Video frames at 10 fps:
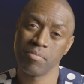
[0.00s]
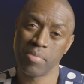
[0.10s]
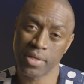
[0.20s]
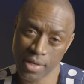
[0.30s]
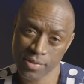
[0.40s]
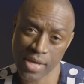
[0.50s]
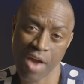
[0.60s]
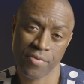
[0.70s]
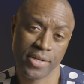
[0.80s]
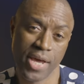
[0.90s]
because
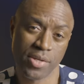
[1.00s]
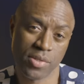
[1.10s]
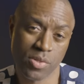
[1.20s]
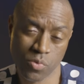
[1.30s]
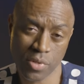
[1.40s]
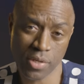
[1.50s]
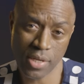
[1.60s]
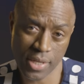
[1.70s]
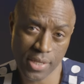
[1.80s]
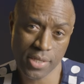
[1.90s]
African
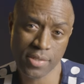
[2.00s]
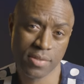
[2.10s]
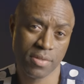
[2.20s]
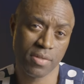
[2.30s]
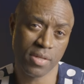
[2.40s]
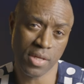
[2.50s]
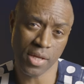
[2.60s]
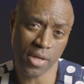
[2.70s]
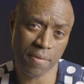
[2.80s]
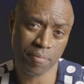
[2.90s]
ancestry is
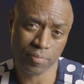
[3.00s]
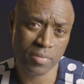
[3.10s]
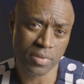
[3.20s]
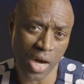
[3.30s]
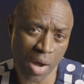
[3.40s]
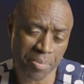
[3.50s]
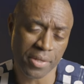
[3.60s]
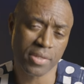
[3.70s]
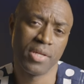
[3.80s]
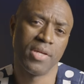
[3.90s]
the
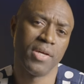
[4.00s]
topic